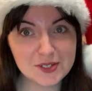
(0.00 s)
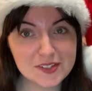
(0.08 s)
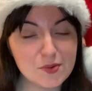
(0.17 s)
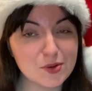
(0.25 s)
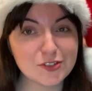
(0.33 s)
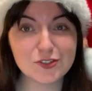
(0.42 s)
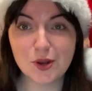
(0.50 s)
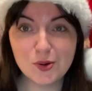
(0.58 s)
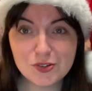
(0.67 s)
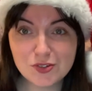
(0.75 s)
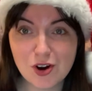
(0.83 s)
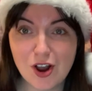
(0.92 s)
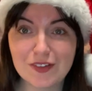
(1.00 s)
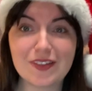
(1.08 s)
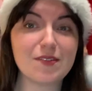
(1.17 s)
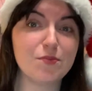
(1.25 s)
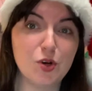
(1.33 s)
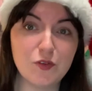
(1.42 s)
was so strong that
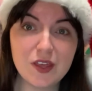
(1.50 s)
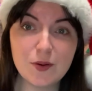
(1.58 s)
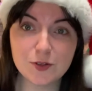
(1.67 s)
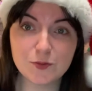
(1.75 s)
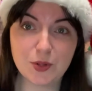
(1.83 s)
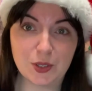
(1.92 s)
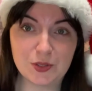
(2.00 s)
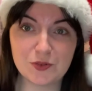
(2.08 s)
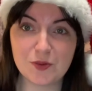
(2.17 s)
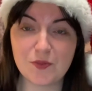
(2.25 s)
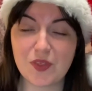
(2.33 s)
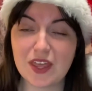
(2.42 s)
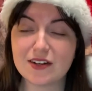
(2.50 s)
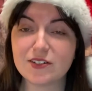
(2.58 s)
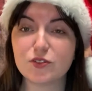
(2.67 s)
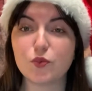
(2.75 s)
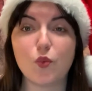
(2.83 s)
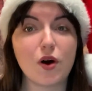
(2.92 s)
the movie was pulled from
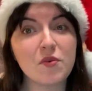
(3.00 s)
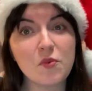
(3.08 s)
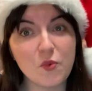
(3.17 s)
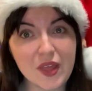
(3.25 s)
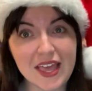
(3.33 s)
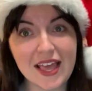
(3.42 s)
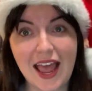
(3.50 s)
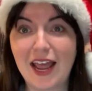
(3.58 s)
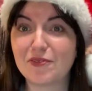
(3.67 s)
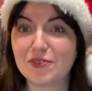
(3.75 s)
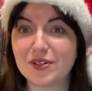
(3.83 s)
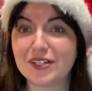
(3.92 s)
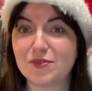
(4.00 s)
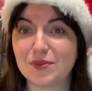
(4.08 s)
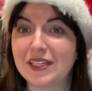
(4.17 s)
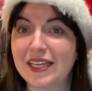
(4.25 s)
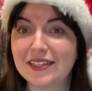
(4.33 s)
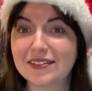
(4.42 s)
theaters 1 week after its
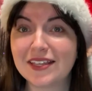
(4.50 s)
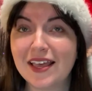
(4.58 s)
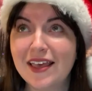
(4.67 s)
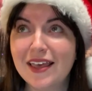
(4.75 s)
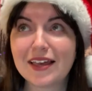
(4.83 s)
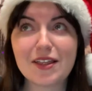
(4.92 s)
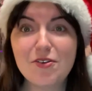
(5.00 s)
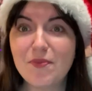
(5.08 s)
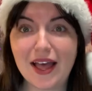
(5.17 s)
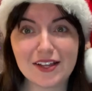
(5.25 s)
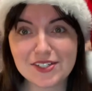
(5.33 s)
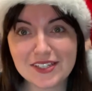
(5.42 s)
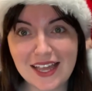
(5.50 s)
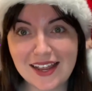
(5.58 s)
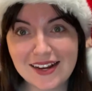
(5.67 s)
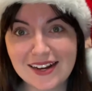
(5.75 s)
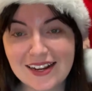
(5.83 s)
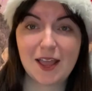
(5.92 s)
release. Can you imagine
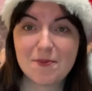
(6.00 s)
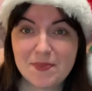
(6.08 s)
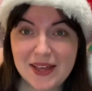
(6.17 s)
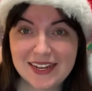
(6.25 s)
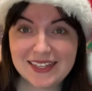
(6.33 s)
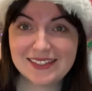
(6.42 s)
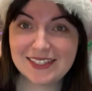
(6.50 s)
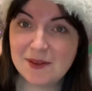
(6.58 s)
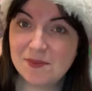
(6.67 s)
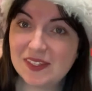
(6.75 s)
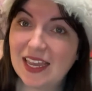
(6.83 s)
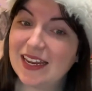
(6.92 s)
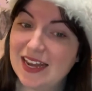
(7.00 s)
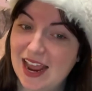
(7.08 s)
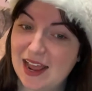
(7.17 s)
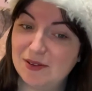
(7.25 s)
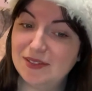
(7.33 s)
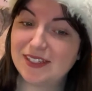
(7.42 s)
that? But it seems like
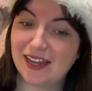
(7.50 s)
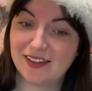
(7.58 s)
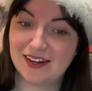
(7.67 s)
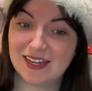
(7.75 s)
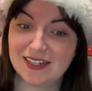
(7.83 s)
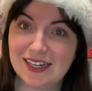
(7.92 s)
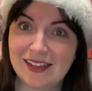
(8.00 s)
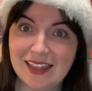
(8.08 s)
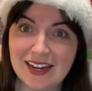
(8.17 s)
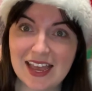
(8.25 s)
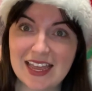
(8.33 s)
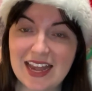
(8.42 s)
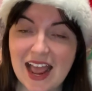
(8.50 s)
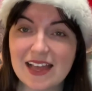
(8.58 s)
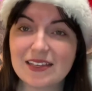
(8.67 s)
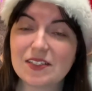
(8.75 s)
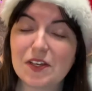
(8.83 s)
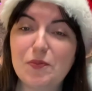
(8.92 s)
now Silent Night, Deadly Night
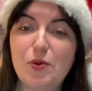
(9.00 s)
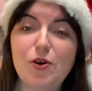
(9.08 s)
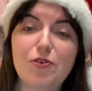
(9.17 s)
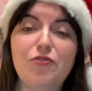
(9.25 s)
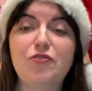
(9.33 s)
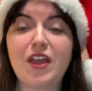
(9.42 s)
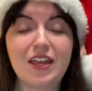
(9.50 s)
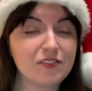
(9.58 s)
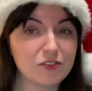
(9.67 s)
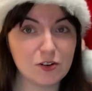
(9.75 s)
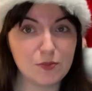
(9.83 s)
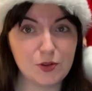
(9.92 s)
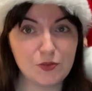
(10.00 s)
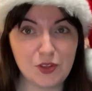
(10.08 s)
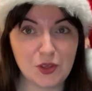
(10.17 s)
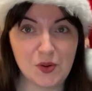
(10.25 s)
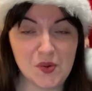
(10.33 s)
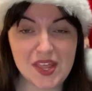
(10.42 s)
has a more favorable
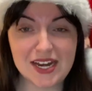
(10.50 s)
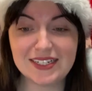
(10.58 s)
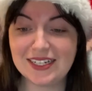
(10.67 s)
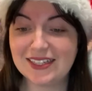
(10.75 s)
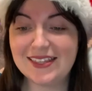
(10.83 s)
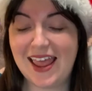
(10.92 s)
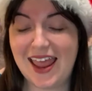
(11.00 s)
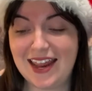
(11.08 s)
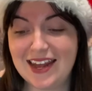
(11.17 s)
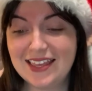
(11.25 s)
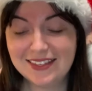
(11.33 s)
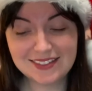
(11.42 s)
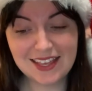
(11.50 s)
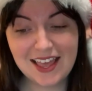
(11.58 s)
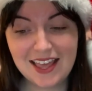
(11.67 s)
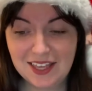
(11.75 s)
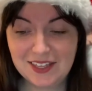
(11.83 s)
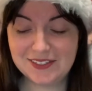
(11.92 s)
view than it did in the 80s.
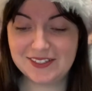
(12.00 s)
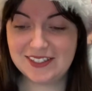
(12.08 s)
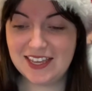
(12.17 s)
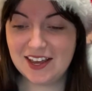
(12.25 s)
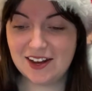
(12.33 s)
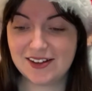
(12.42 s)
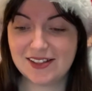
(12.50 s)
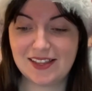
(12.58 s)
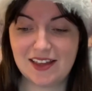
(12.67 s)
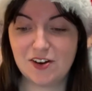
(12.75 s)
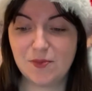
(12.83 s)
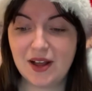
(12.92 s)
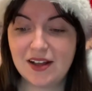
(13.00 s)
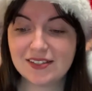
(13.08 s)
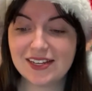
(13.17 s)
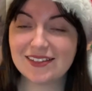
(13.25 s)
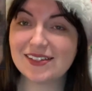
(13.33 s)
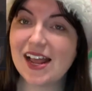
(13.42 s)
You'll see on Letterboxd it
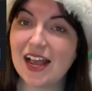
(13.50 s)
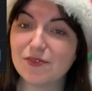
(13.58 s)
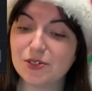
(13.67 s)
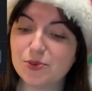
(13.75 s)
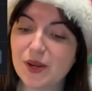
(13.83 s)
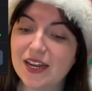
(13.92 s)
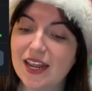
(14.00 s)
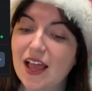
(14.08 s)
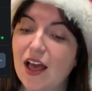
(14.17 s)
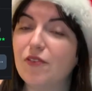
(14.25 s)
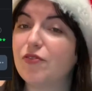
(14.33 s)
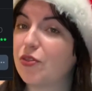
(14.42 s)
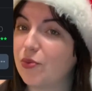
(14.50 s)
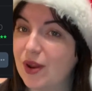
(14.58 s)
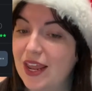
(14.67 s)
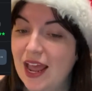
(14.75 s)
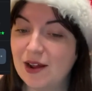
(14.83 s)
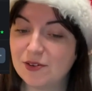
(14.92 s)
has an average rating of
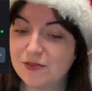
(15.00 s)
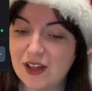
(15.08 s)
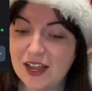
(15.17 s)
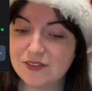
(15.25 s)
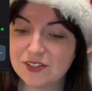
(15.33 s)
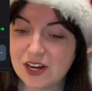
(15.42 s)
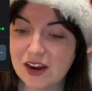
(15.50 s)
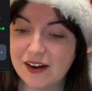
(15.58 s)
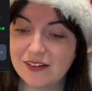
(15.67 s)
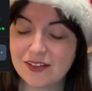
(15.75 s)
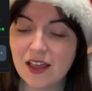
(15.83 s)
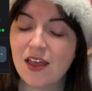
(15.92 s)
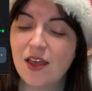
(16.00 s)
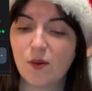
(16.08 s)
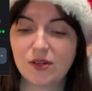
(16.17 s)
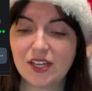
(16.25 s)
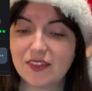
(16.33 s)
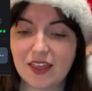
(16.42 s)
3 out of 5 stars,
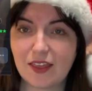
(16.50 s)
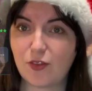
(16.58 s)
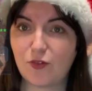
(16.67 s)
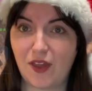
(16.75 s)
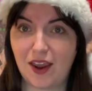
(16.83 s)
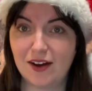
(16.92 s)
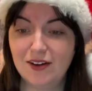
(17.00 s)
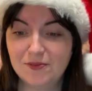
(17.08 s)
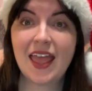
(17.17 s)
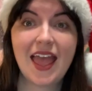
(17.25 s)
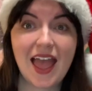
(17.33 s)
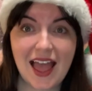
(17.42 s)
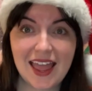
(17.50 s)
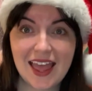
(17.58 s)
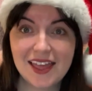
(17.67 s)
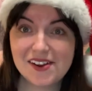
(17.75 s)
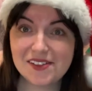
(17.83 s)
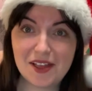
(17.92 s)
which I think is fair. I
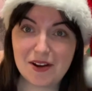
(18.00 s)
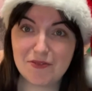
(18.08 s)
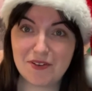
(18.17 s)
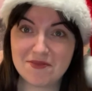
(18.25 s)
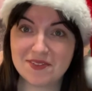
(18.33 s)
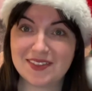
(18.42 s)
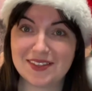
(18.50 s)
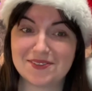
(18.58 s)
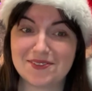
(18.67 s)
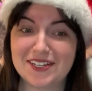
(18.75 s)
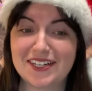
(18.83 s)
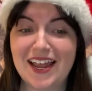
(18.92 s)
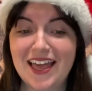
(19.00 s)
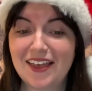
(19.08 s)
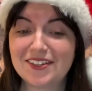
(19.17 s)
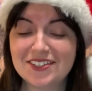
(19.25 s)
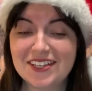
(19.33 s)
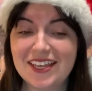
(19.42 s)
had a lot of fun with this one. I
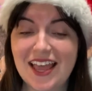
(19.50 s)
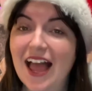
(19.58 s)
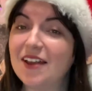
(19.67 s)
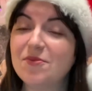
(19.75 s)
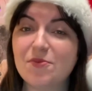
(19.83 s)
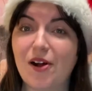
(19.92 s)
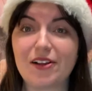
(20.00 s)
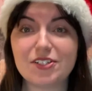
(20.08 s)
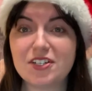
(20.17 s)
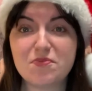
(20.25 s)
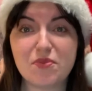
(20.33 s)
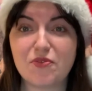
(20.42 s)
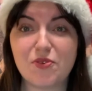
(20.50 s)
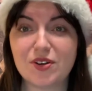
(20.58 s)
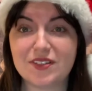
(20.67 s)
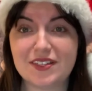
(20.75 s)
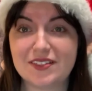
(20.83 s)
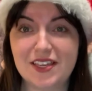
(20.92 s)
actually hadn't watched it before
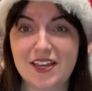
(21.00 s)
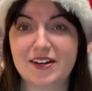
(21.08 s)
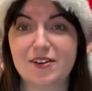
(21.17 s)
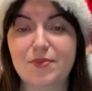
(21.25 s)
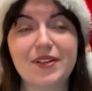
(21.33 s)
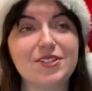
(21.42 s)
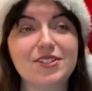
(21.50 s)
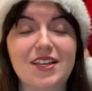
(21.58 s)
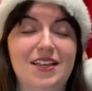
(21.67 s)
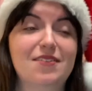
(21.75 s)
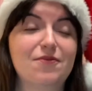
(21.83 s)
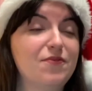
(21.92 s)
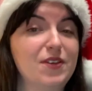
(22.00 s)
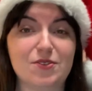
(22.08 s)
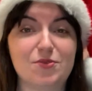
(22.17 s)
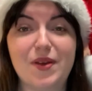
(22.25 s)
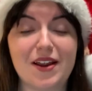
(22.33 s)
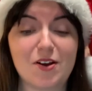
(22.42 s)
this year, which
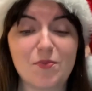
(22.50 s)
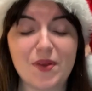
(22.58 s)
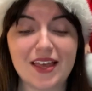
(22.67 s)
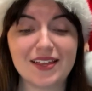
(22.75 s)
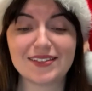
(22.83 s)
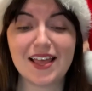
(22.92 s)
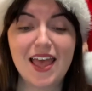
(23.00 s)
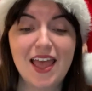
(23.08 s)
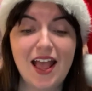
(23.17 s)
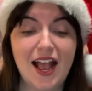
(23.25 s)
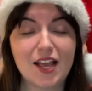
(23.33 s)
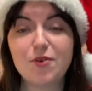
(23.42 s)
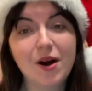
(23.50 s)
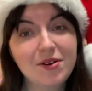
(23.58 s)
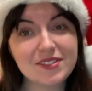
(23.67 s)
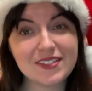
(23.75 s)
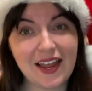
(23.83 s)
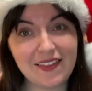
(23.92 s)
feels weird because I quote
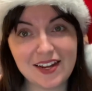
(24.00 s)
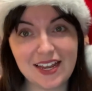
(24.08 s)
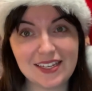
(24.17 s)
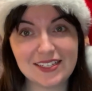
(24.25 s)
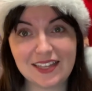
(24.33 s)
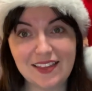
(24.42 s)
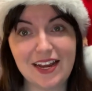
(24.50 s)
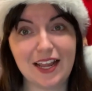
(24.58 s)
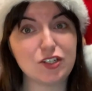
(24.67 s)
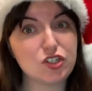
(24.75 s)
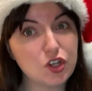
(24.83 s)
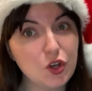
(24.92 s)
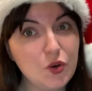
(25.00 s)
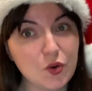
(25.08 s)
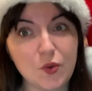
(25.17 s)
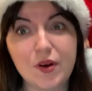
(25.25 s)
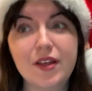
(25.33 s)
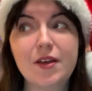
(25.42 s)
Silent Night, Deadly Night
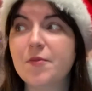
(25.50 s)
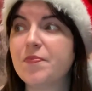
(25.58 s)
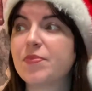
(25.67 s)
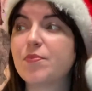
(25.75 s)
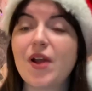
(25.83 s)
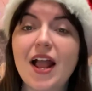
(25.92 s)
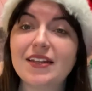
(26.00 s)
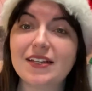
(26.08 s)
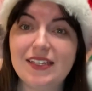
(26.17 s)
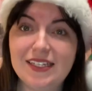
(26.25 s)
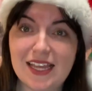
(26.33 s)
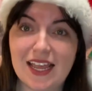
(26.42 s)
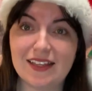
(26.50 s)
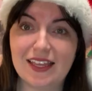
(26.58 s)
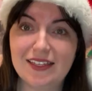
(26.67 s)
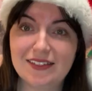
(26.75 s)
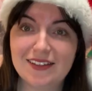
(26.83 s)
2 practically daily.